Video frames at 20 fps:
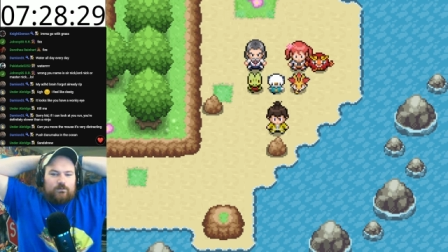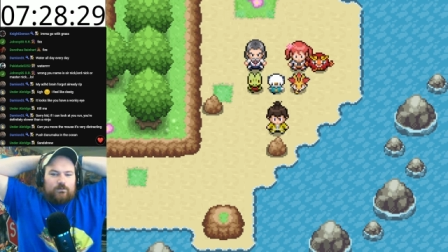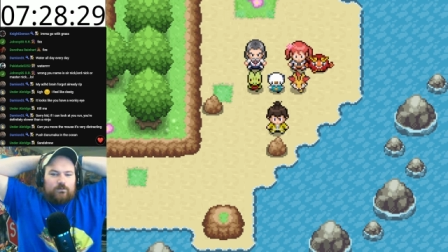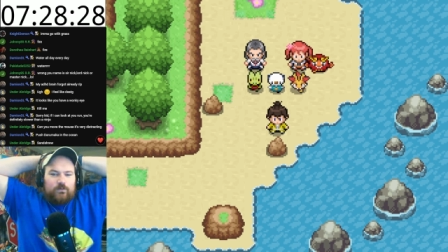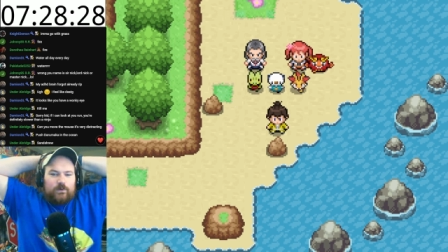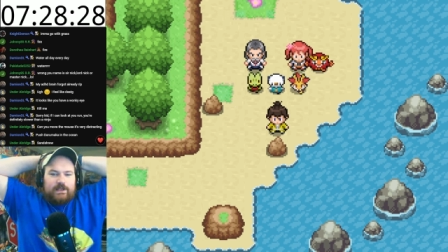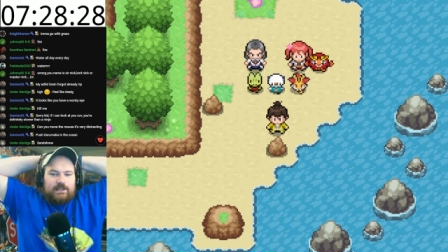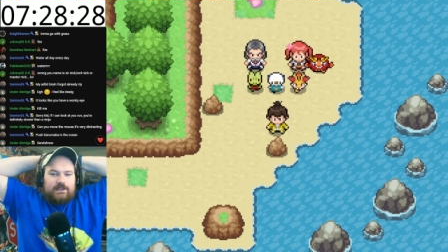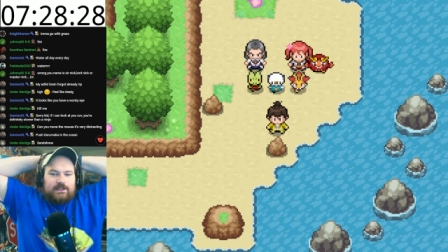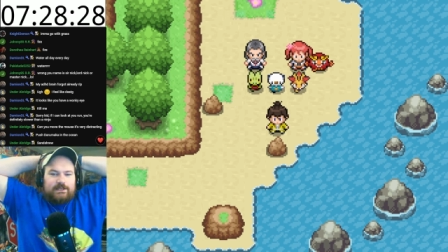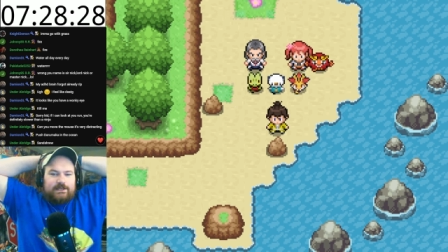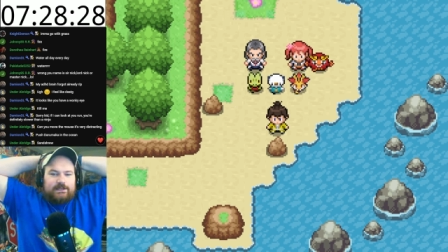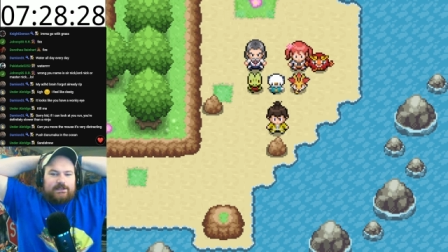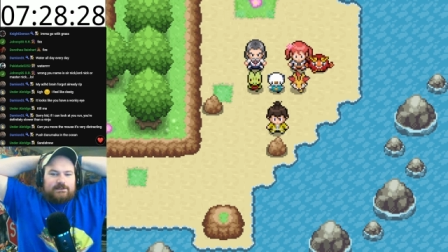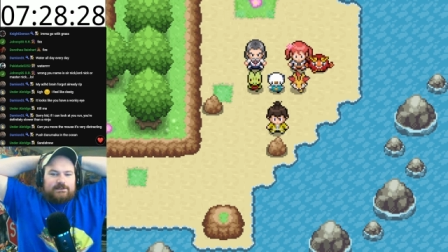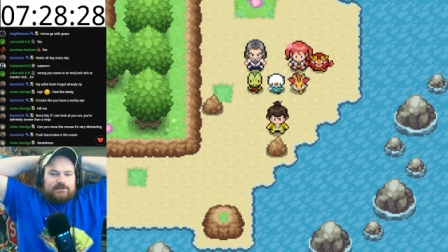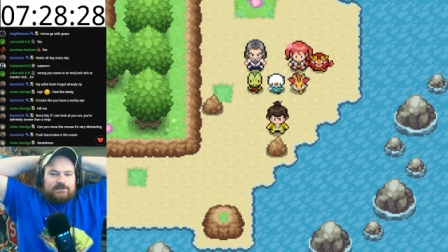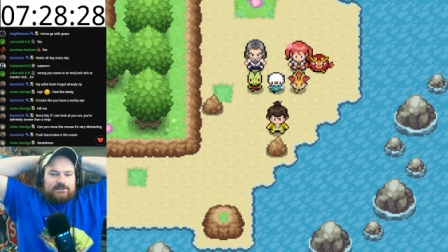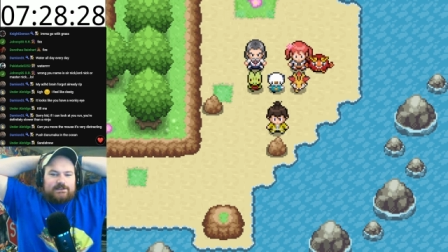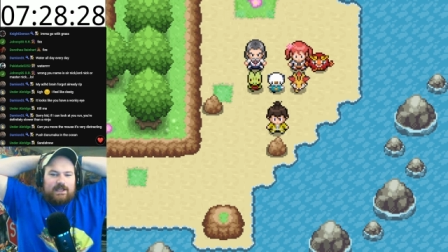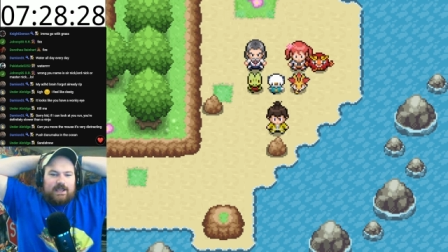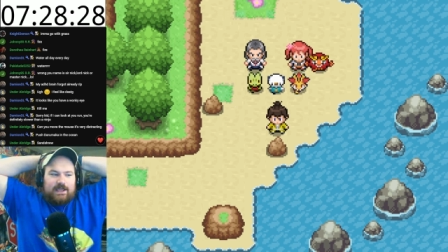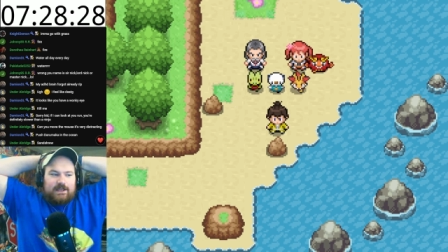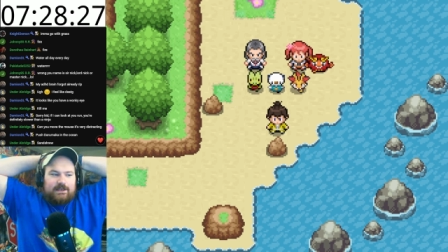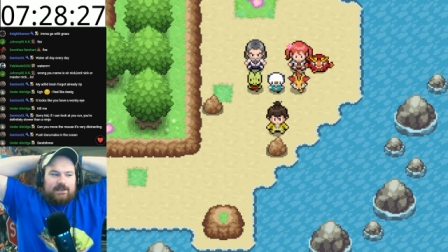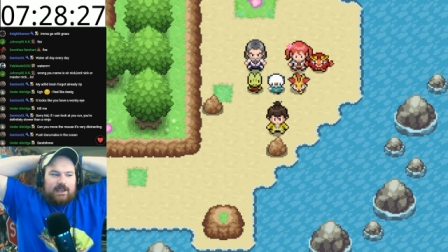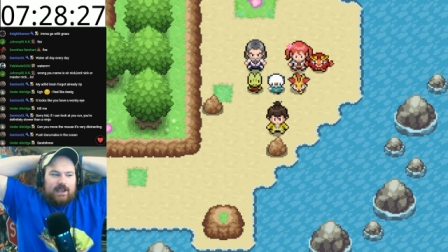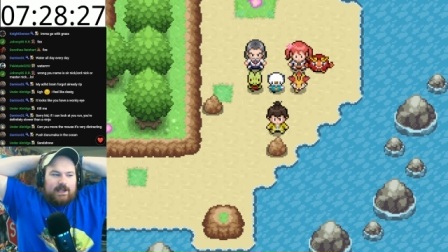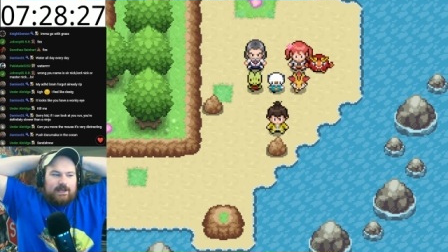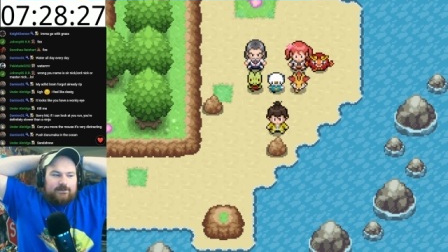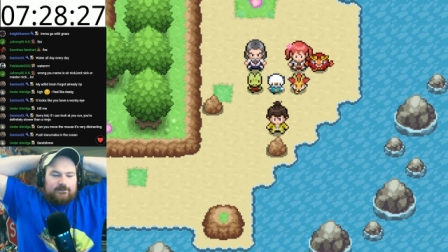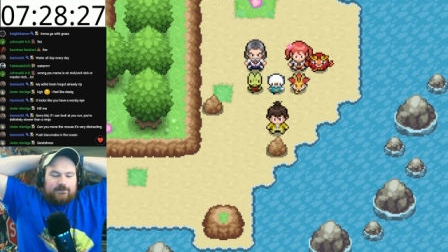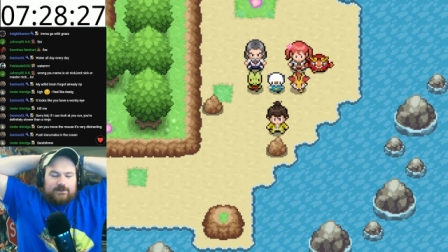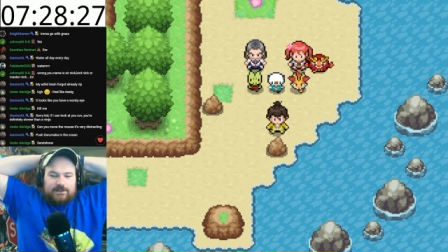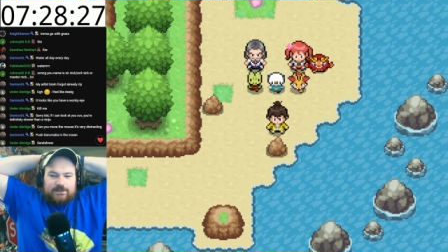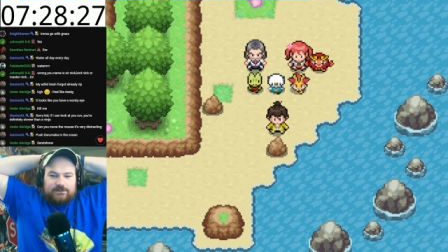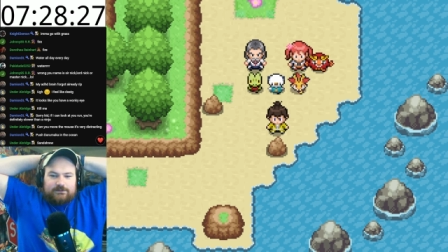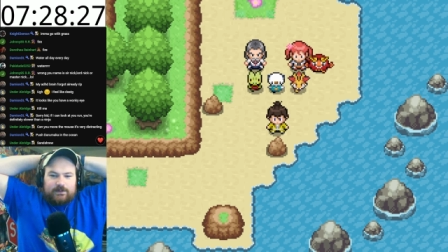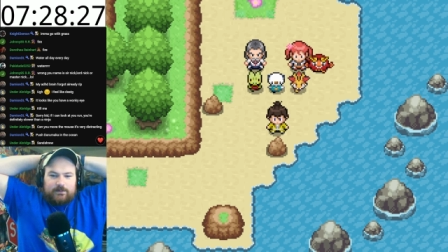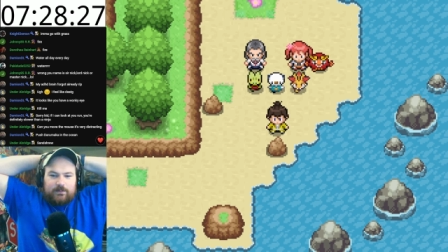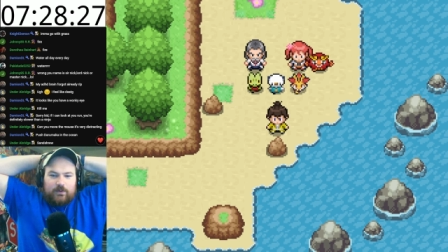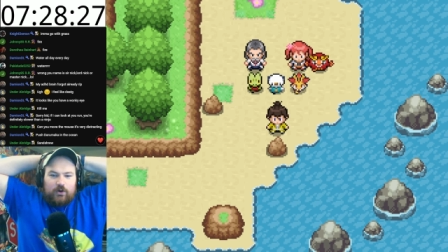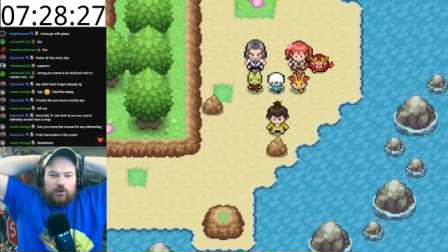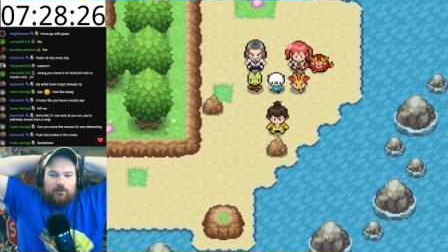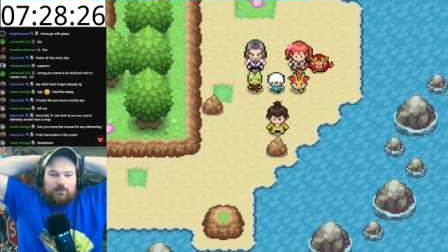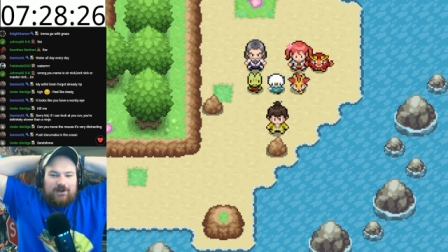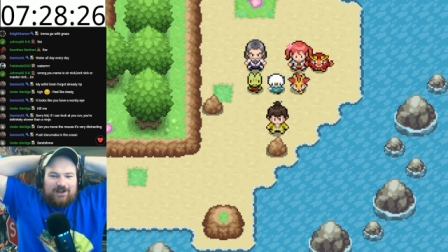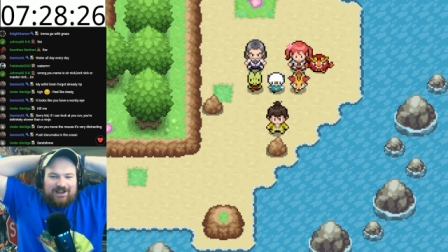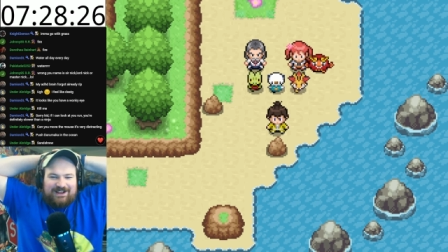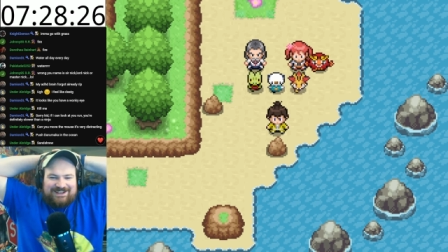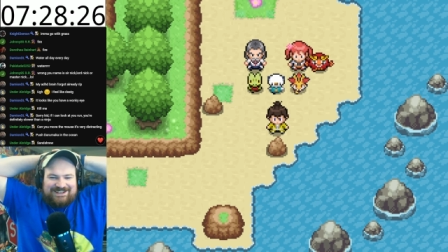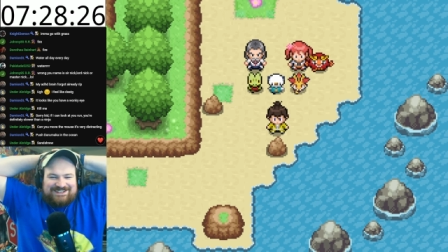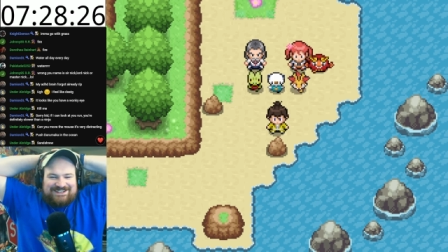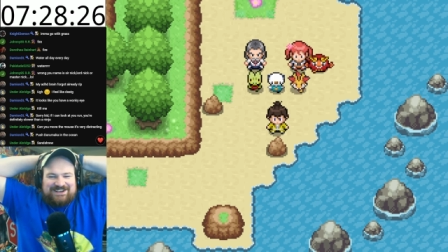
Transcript: really stand any of these 3 Pokemon.